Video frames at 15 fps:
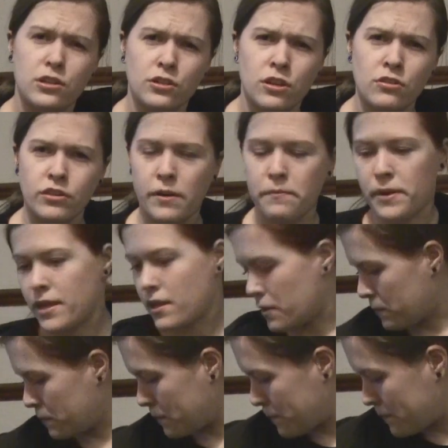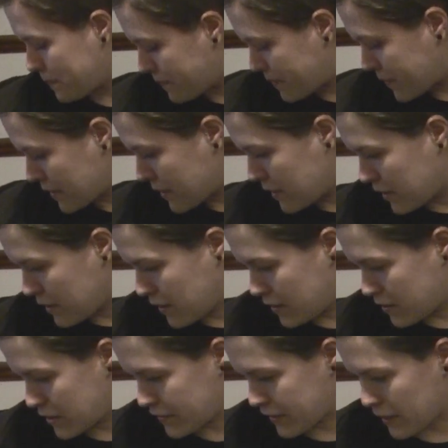Don't try and bend them.
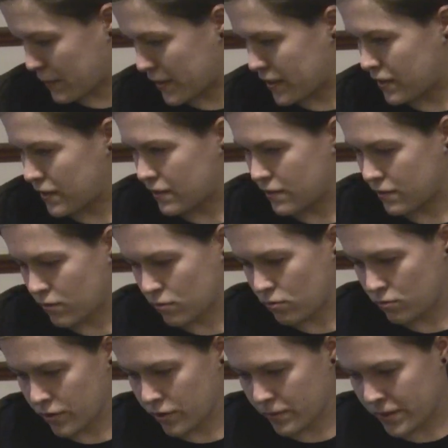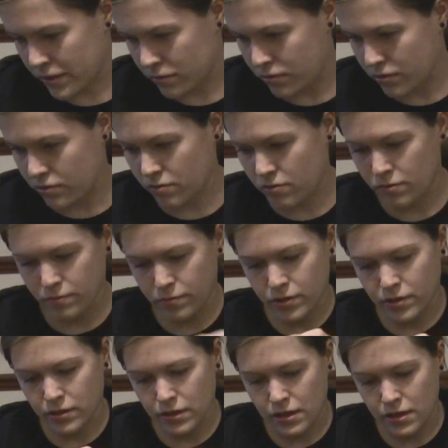Don't recommend it. Cool, I've got my little
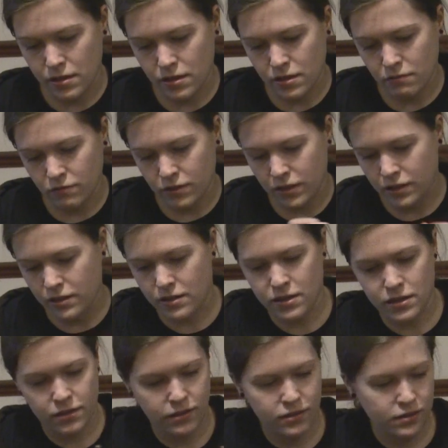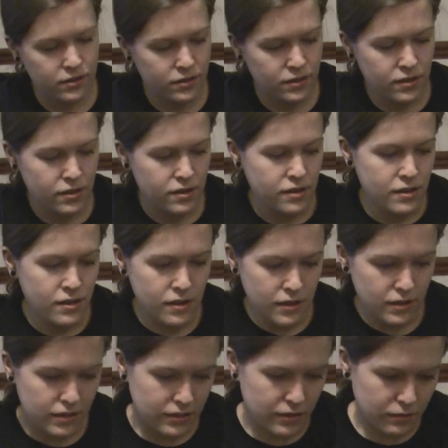Songbird there. That's really nice.
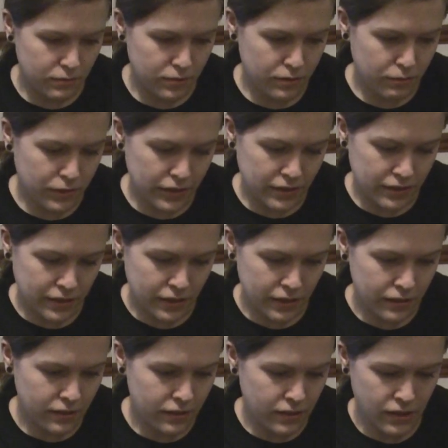Because it's where his wings go.